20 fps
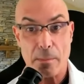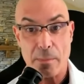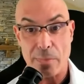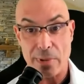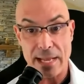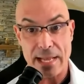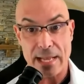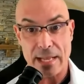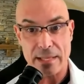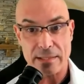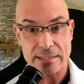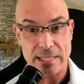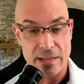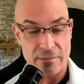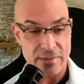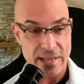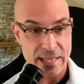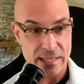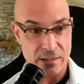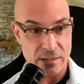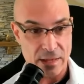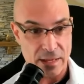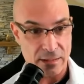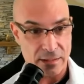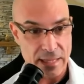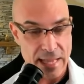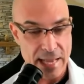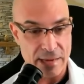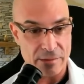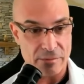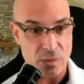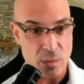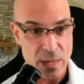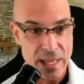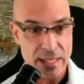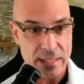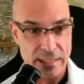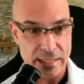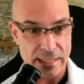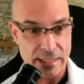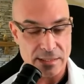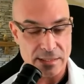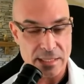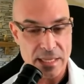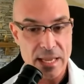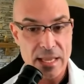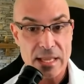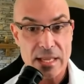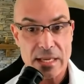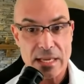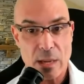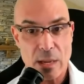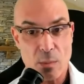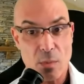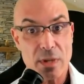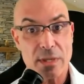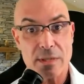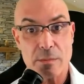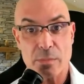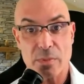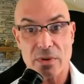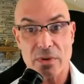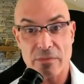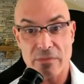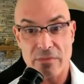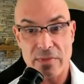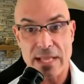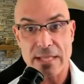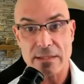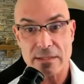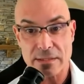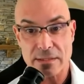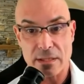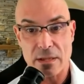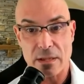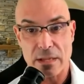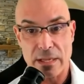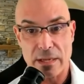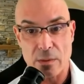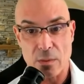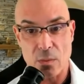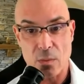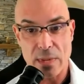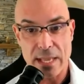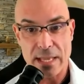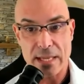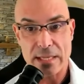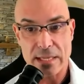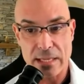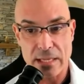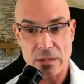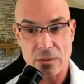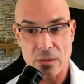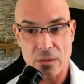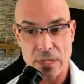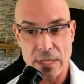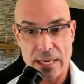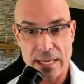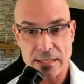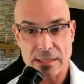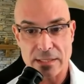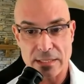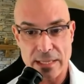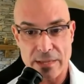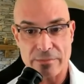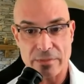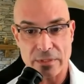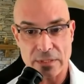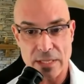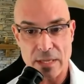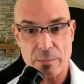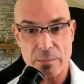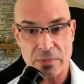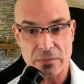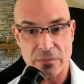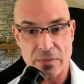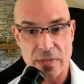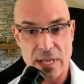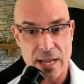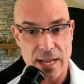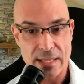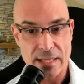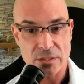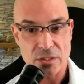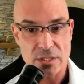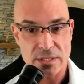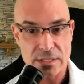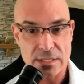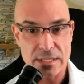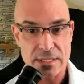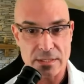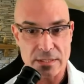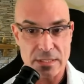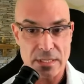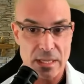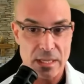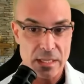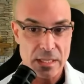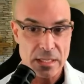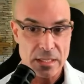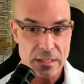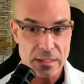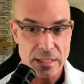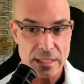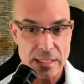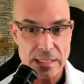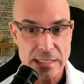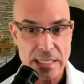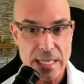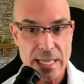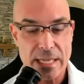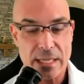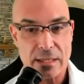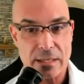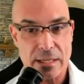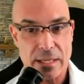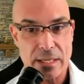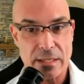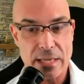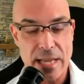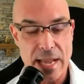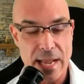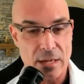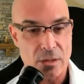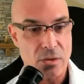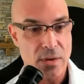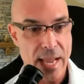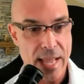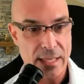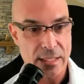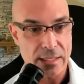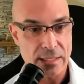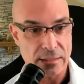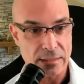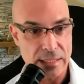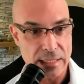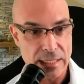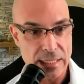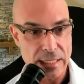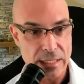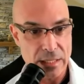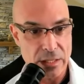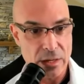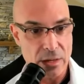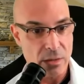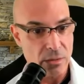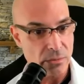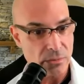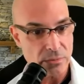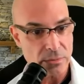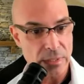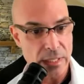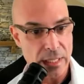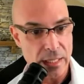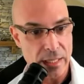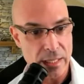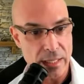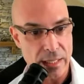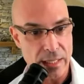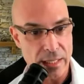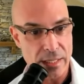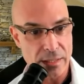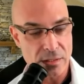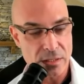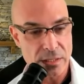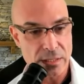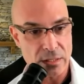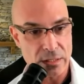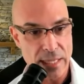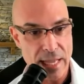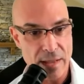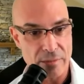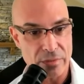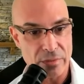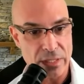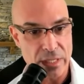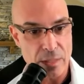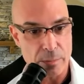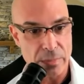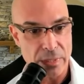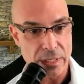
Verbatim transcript: But I've had a lot of awakenings. And what can prevent an awakening or a next level up of consciousness? Things like uh, not cracking the ego, uh, still having it